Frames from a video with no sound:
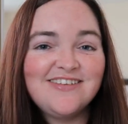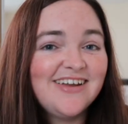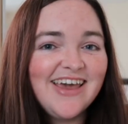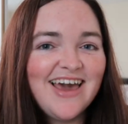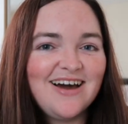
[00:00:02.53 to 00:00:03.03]

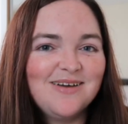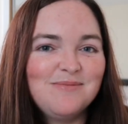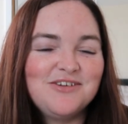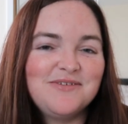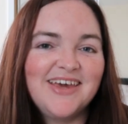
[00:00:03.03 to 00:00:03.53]
Today I
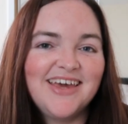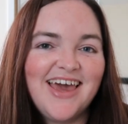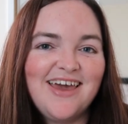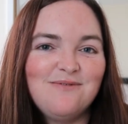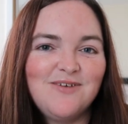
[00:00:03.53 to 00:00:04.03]
am
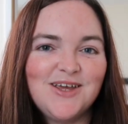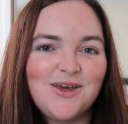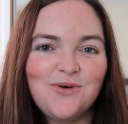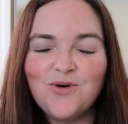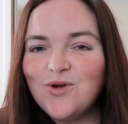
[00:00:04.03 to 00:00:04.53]
doing a
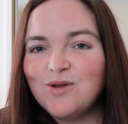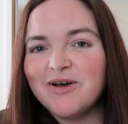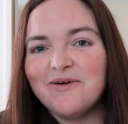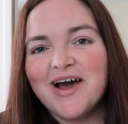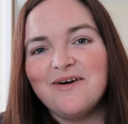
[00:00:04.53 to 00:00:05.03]
video all
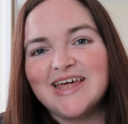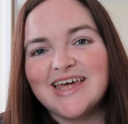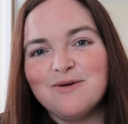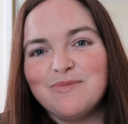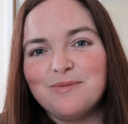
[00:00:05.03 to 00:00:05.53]
about how I
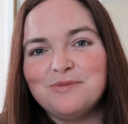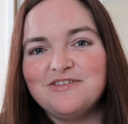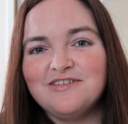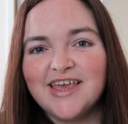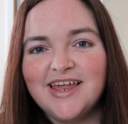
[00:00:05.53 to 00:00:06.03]
get
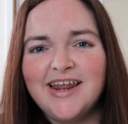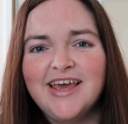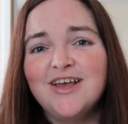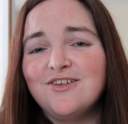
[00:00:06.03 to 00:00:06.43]
Pepper's skin